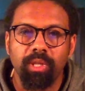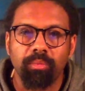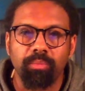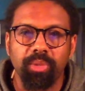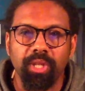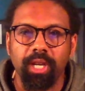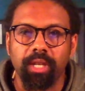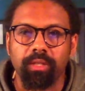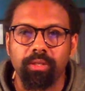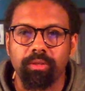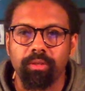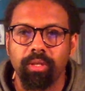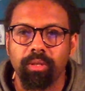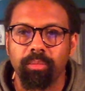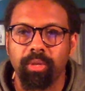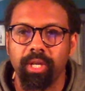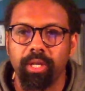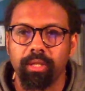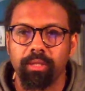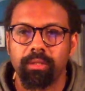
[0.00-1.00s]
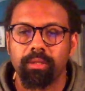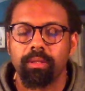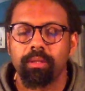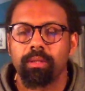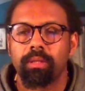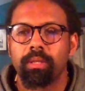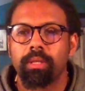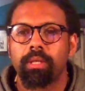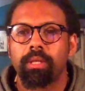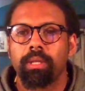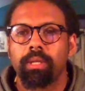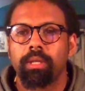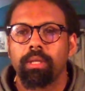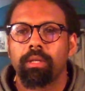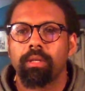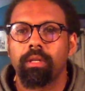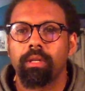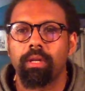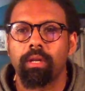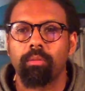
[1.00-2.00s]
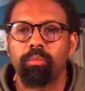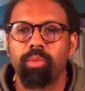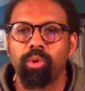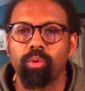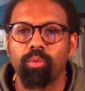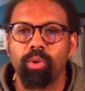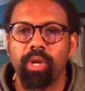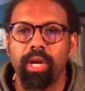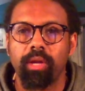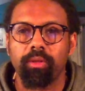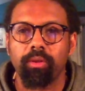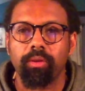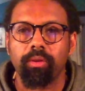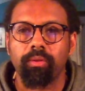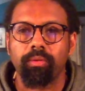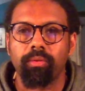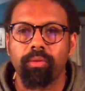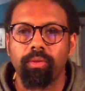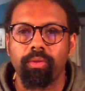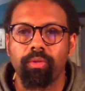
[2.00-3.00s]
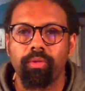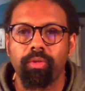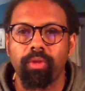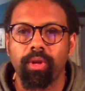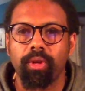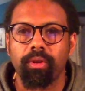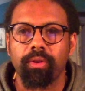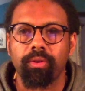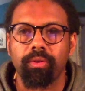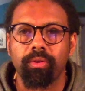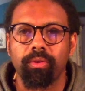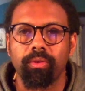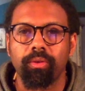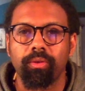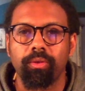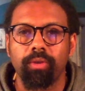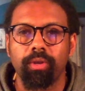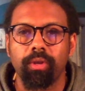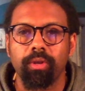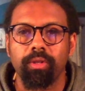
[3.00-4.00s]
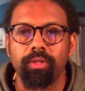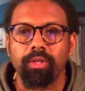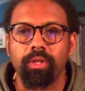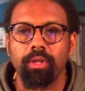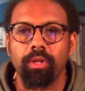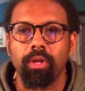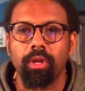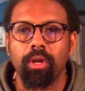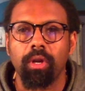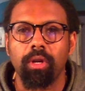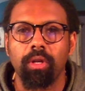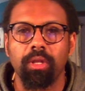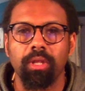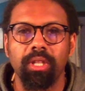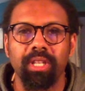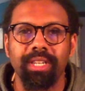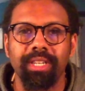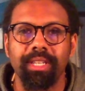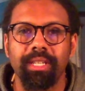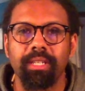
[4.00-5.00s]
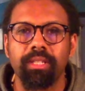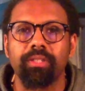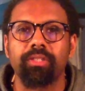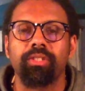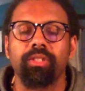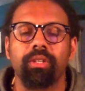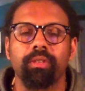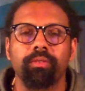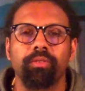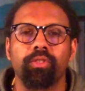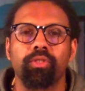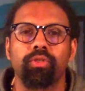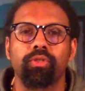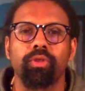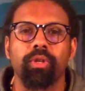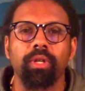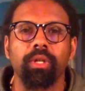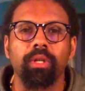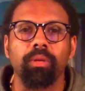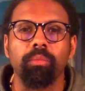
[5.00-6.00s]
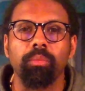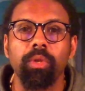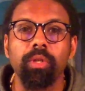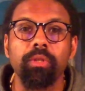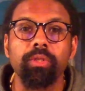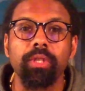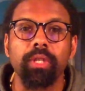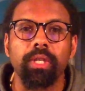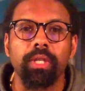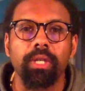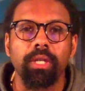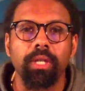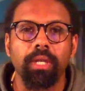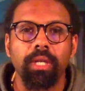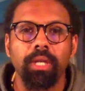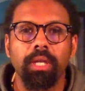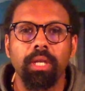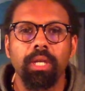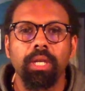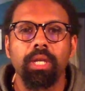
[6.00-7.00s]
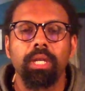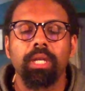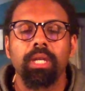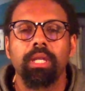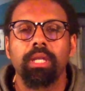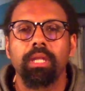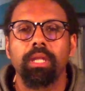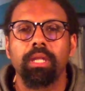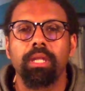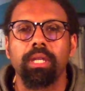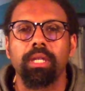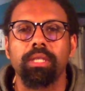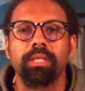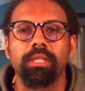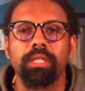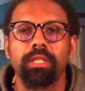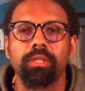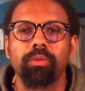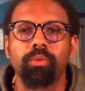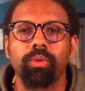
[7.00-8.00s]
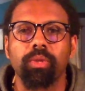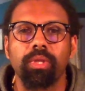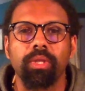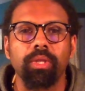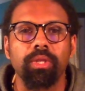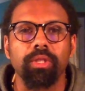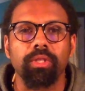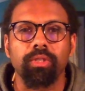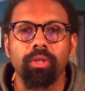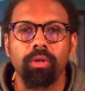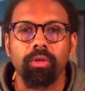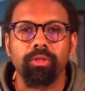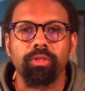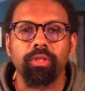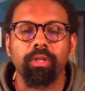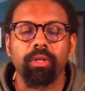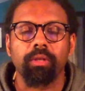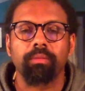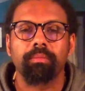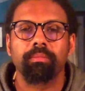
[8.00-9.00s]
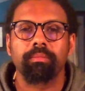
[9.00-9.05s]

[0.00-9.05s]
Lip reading: black string bands, but rather that there's a long lineage of string music that exists within this culture.